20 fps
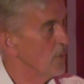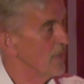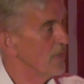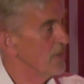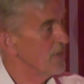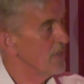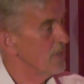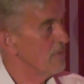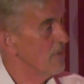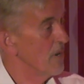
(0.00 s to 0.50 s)
where
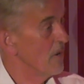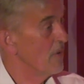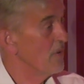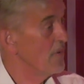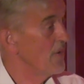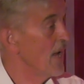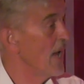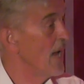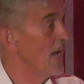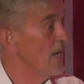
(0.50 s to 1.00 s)
the
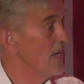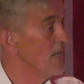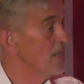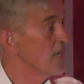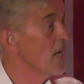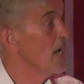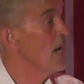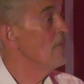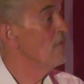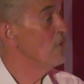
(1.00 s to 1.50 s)
demand
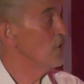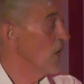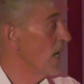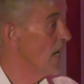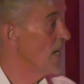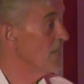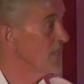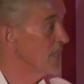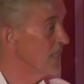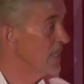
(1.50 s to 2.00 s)
has
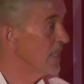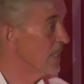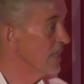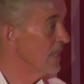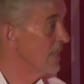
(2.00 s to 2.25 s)
variety?